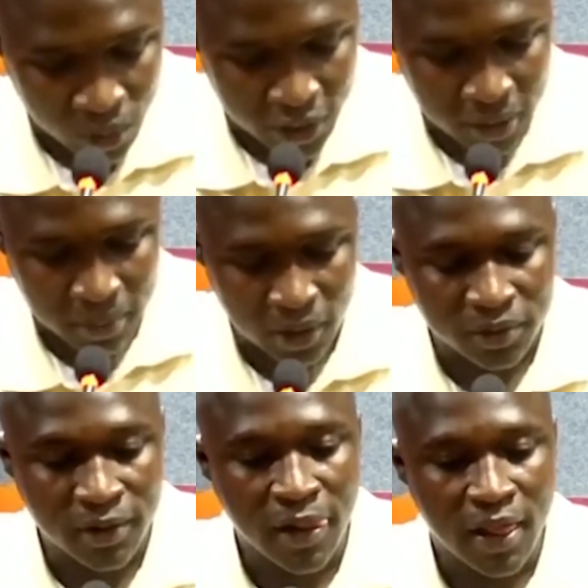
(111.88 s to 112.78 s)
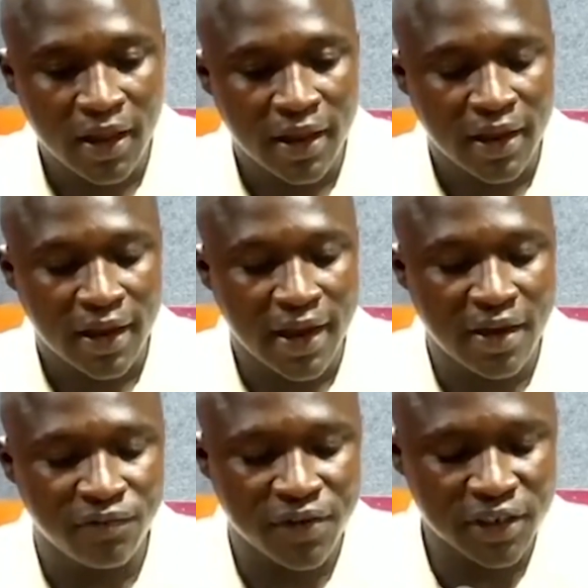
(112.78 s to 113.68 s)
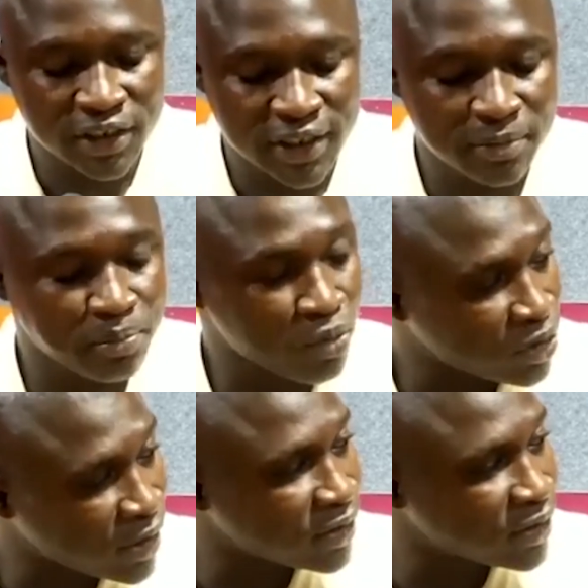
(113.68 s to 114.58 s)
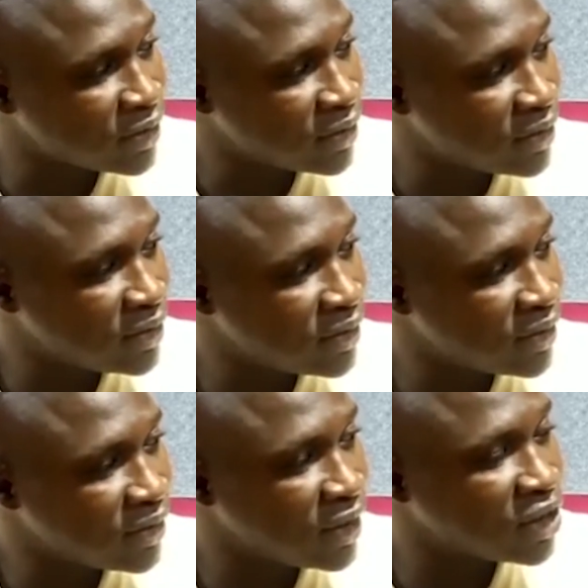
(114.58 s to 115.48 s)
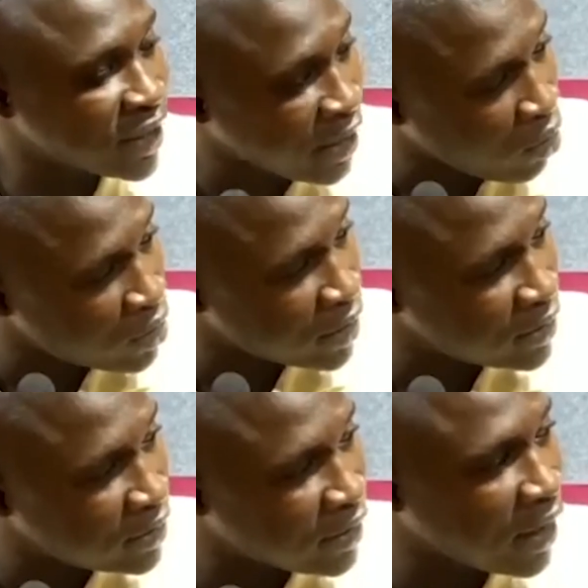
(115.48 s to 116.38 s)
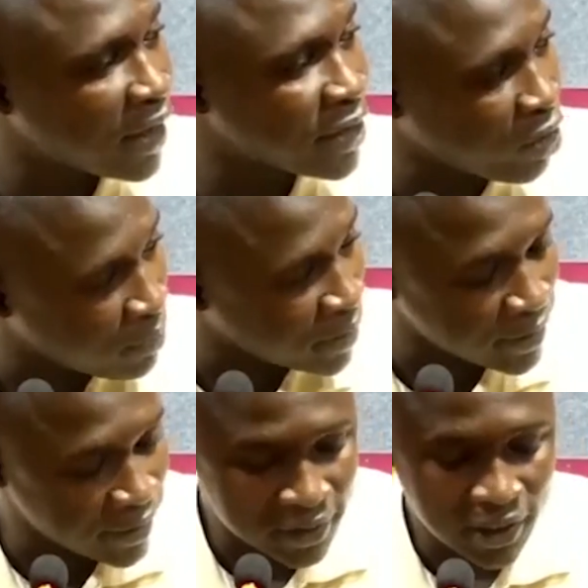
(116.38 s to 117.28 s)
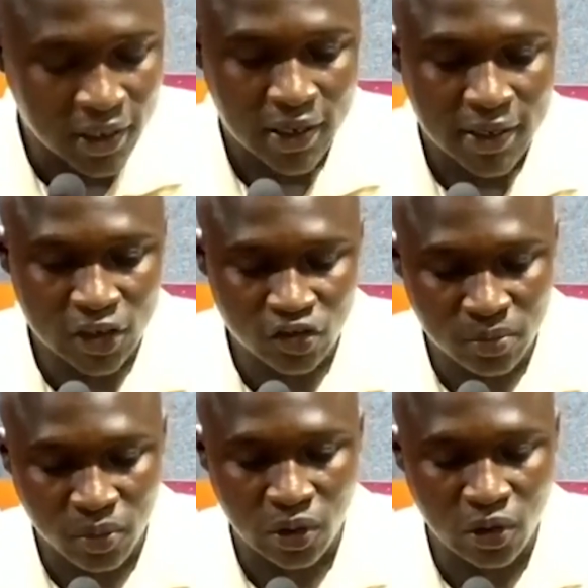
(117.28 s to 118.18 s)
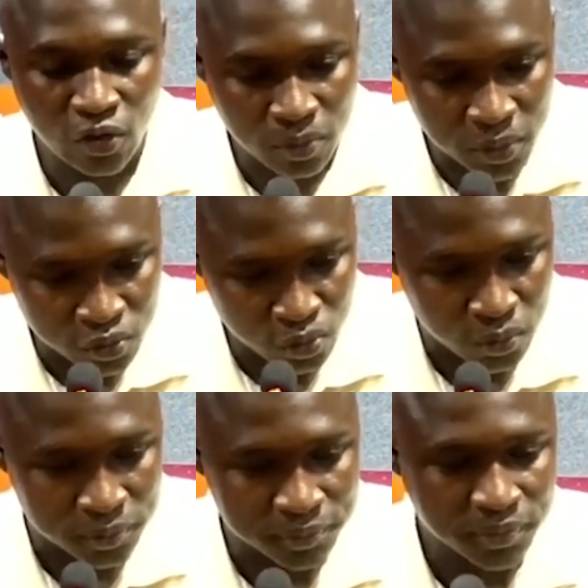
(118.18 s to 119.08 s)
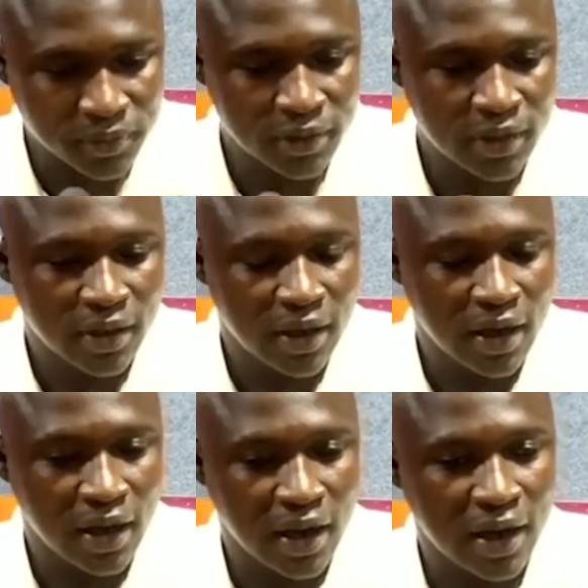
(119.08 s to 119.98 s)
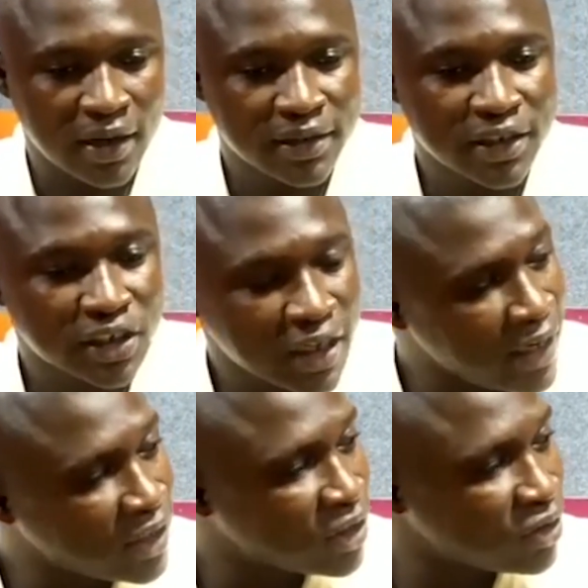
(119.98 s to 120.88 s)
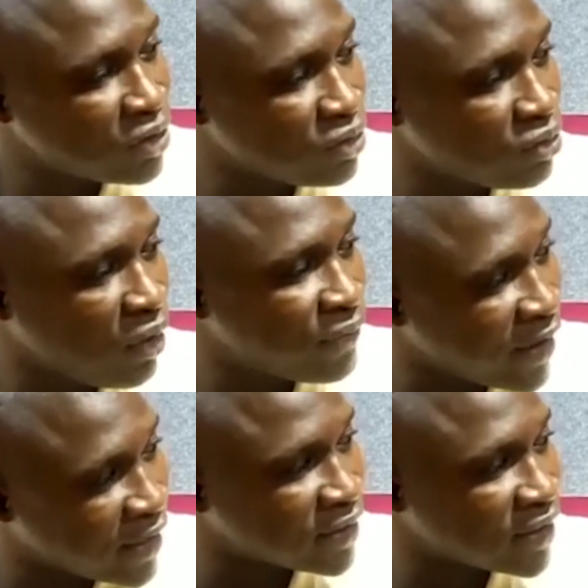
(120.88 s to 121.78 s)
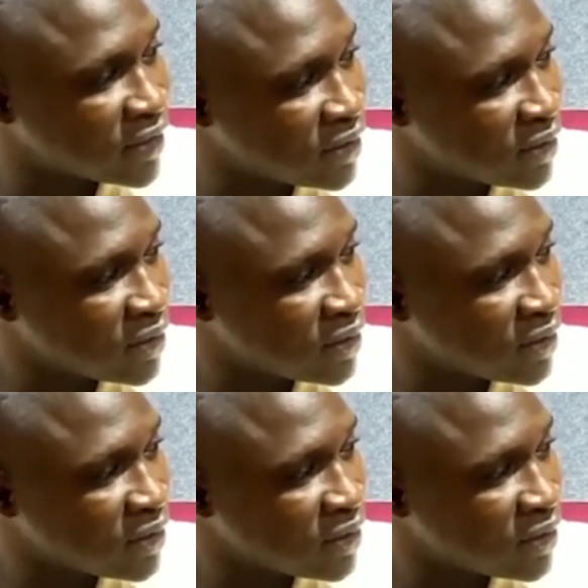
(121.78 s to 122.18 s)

talking about? Every state process is recorded and documented. That's number one. Number two, the sales of the assets